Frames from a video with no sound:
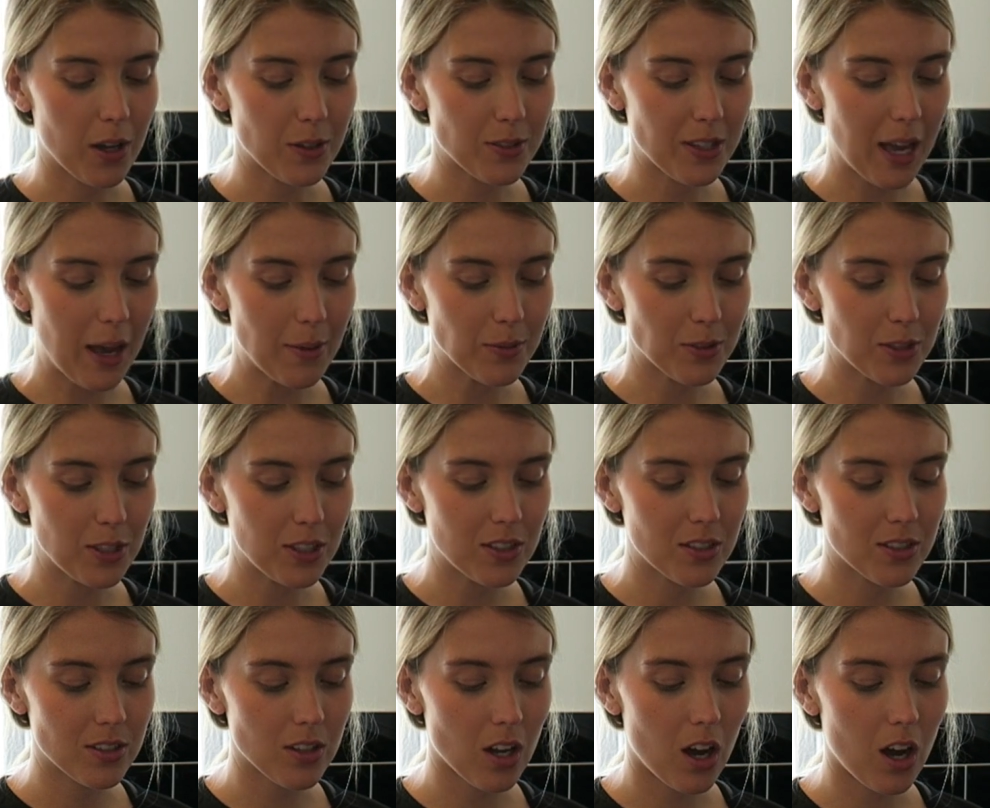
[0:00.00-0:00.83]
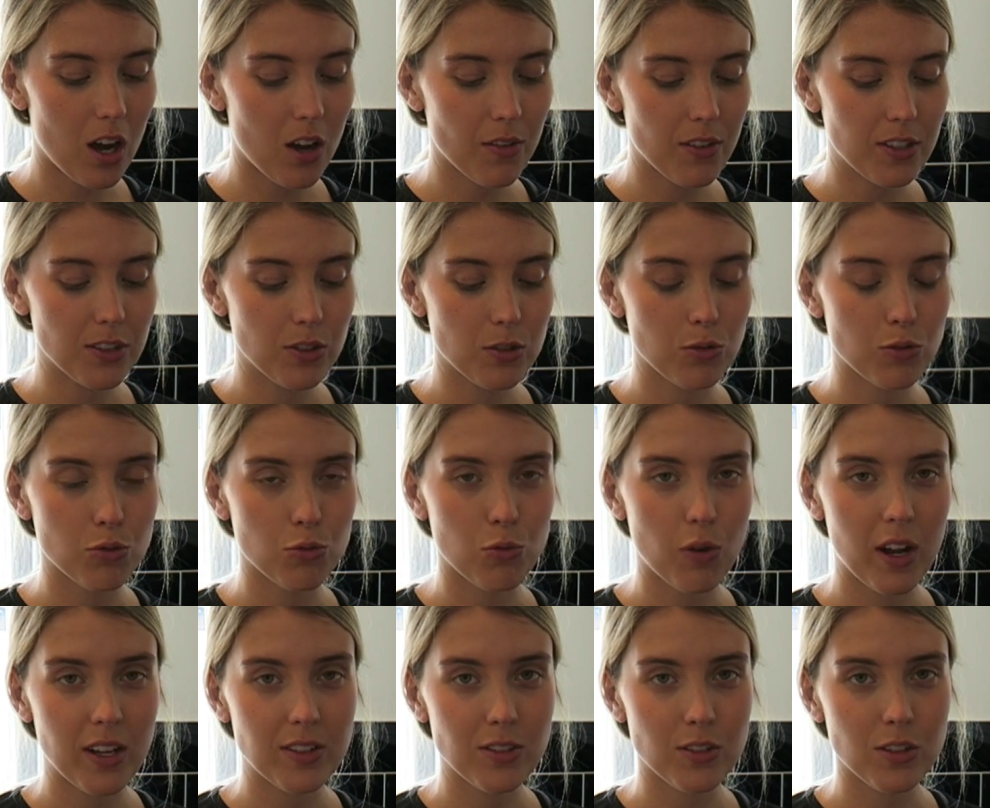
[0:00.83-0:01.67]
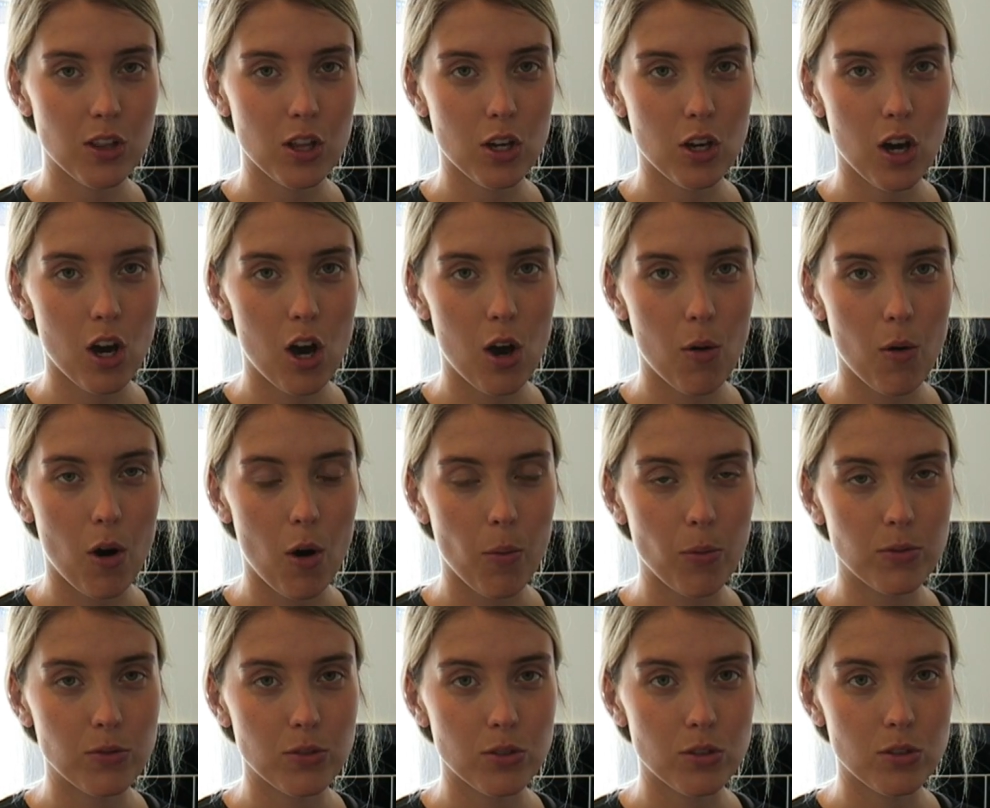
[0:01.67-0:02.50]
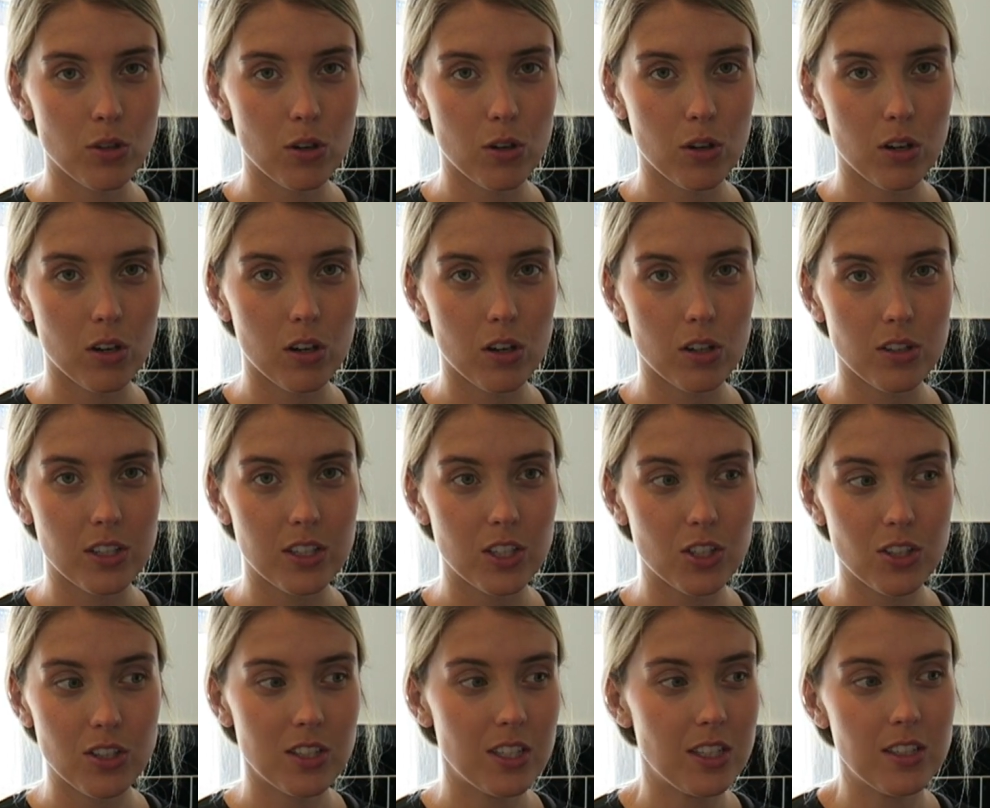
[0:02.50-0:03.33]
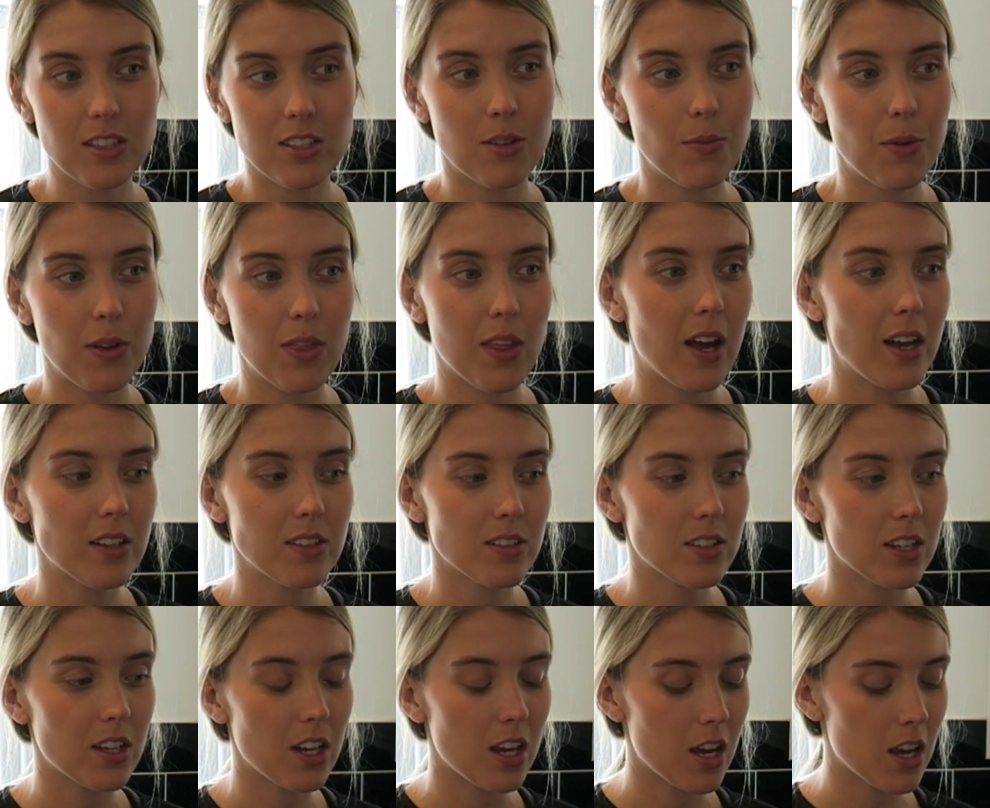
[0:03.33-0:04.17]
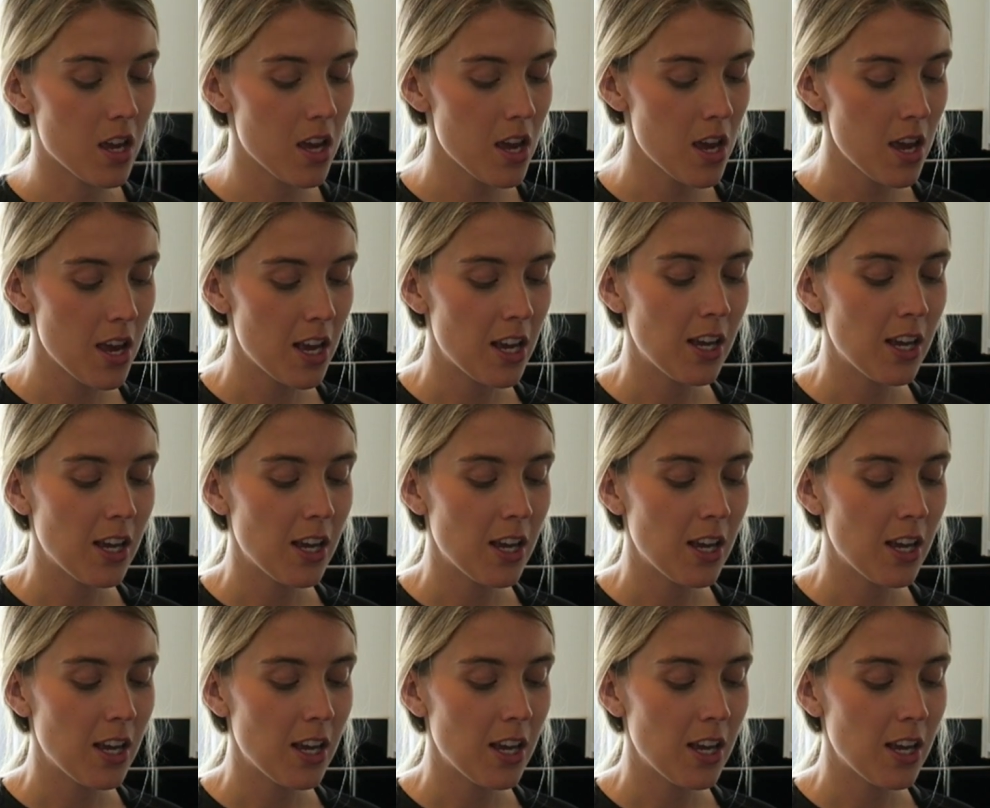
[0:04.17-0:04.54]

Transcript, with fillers: I was absolutely starving, so I just ran to the Co-op and just thought, God, I just need something that's going to